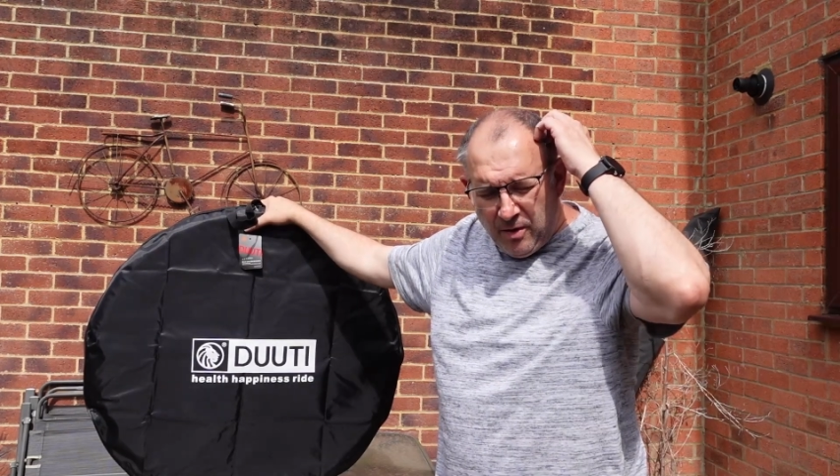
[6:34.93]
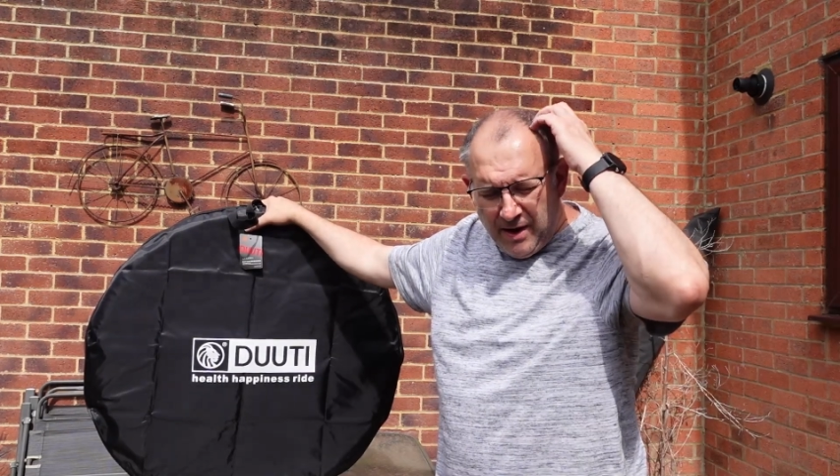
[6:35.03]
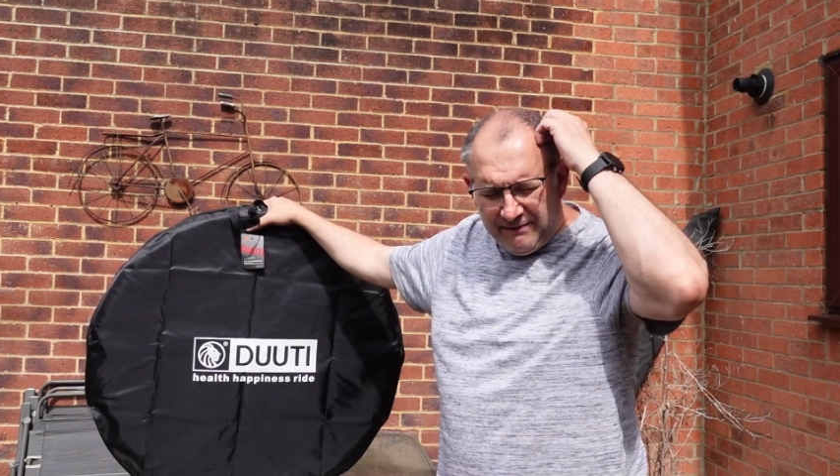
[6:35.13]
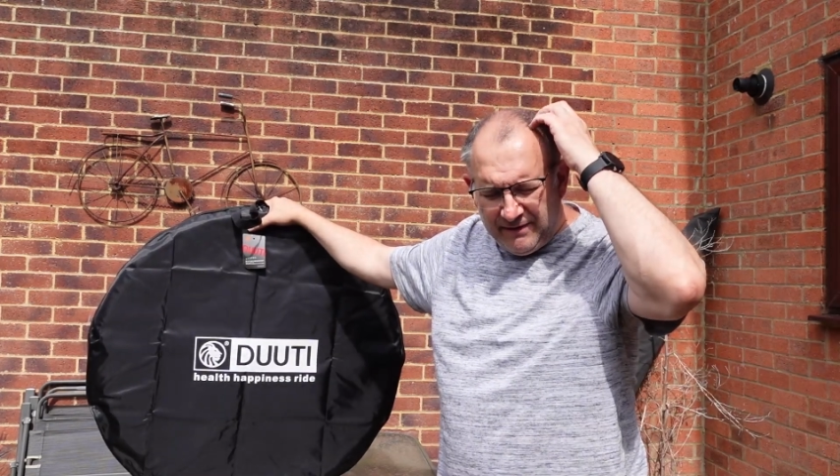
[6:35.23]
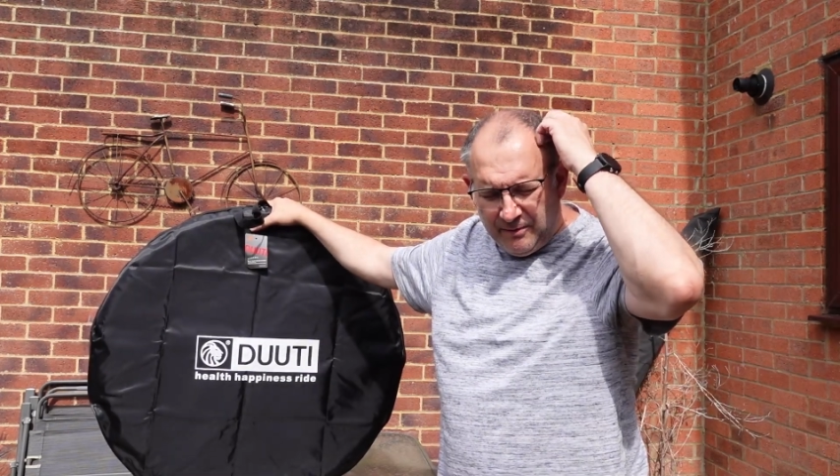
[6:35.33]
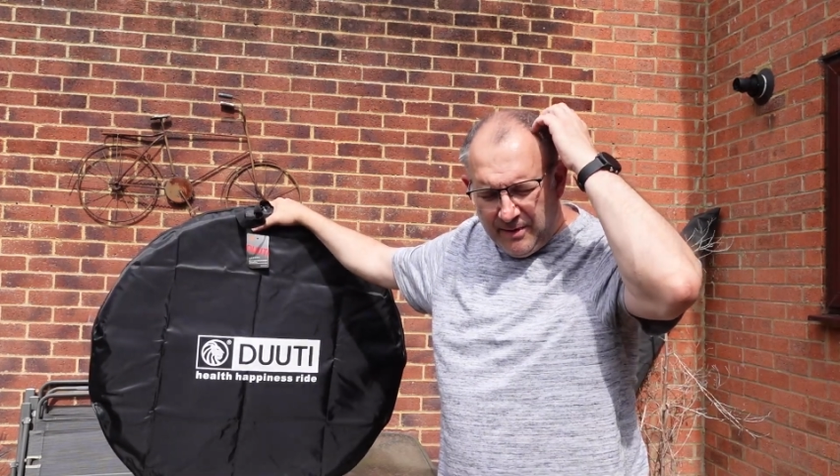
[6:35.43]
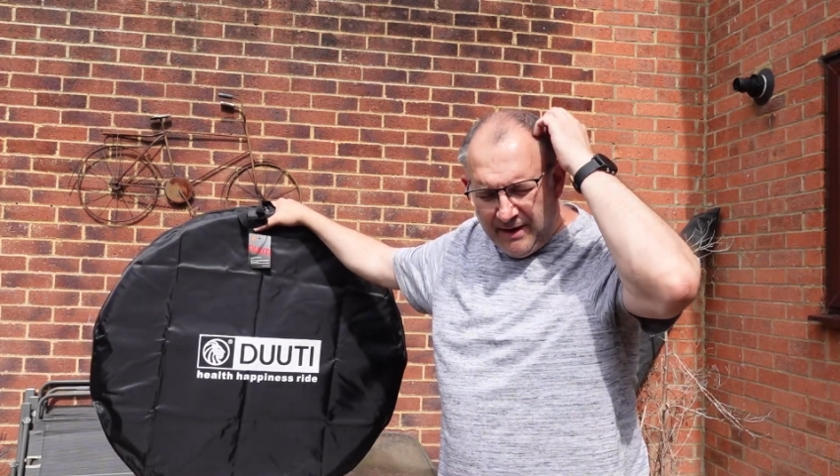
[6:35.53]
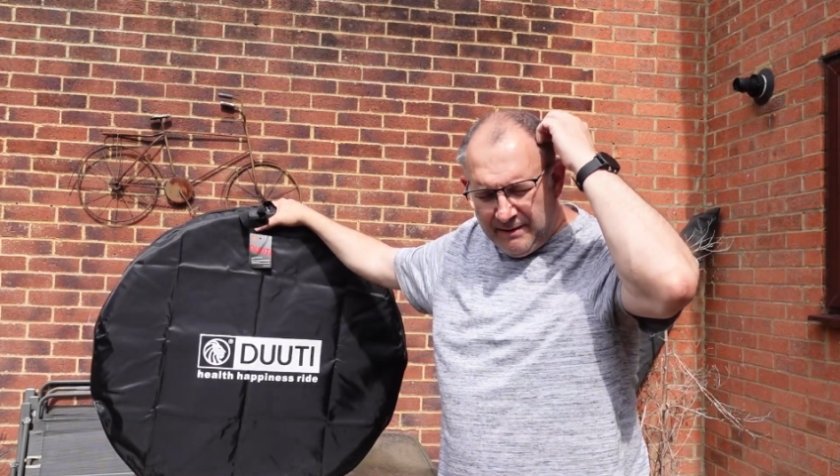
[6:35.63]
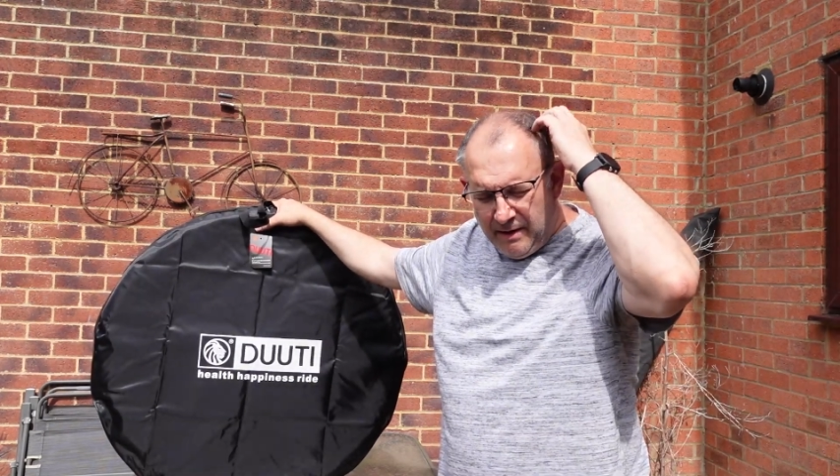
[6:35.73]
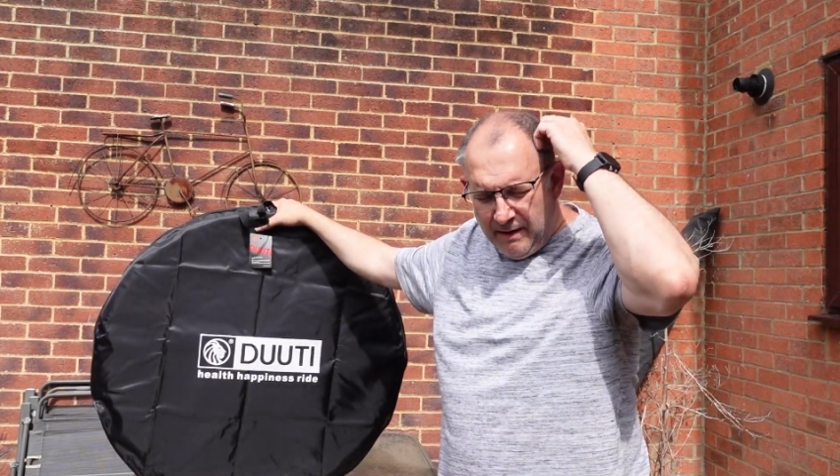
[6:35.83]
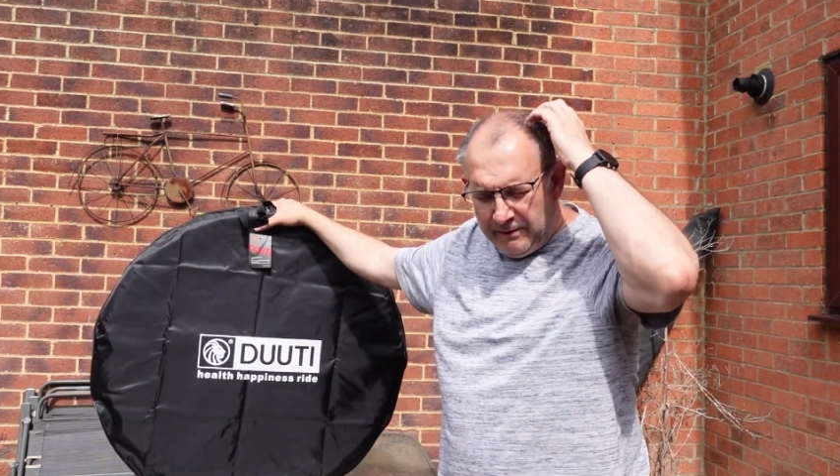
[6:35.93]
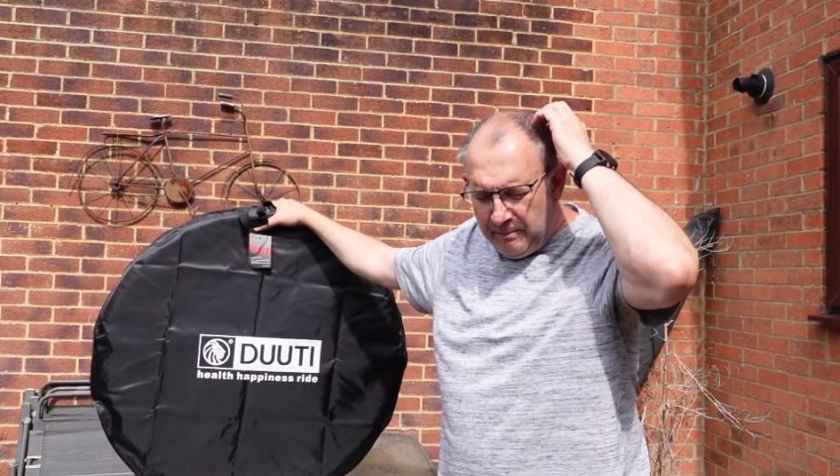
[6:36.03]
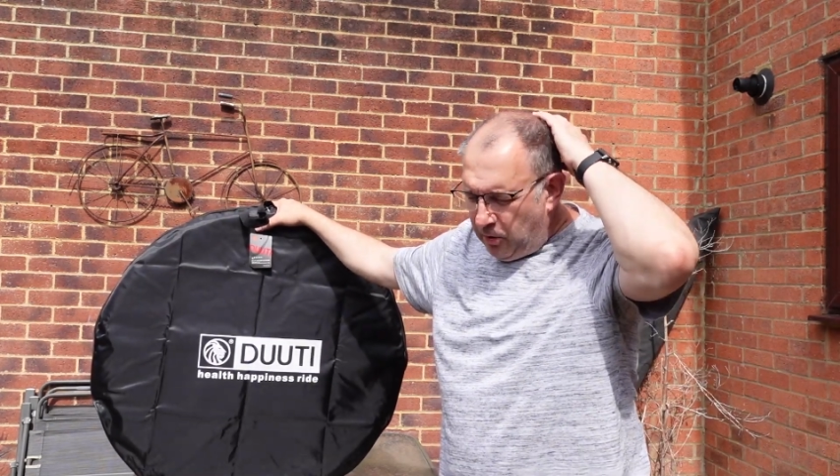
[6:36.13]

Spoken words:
where I have to